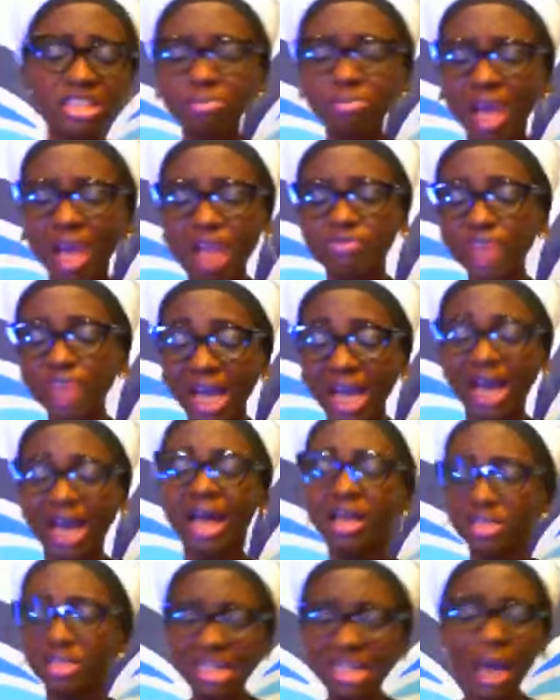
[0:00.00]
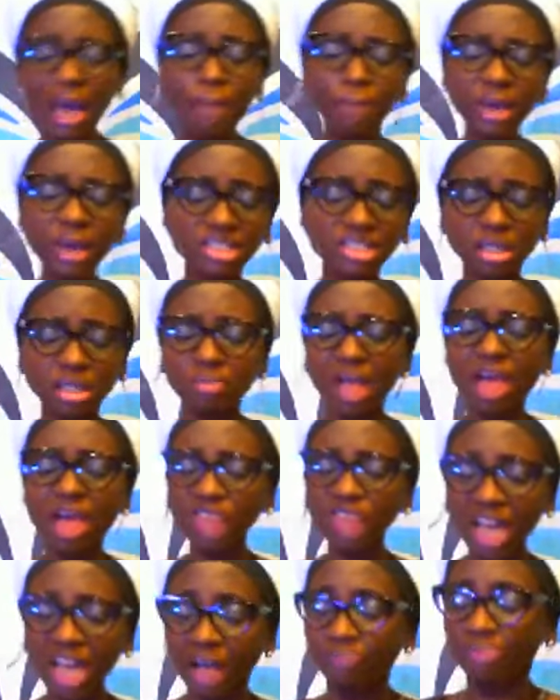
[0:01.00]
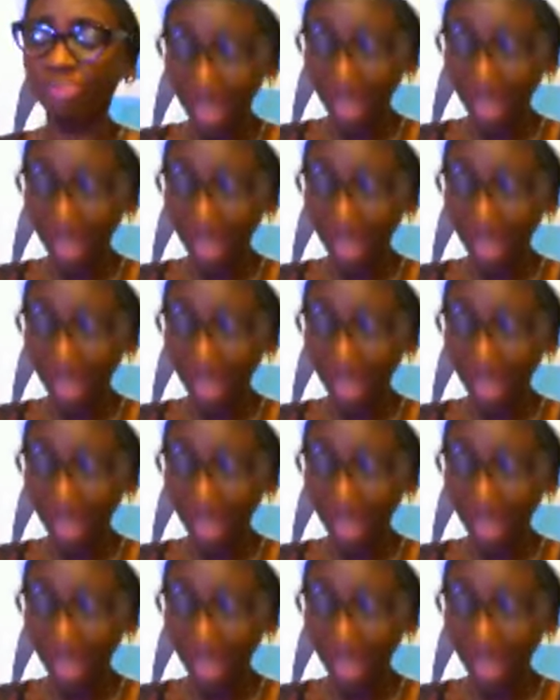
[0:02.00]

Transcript: him by fire. Separate him by fire.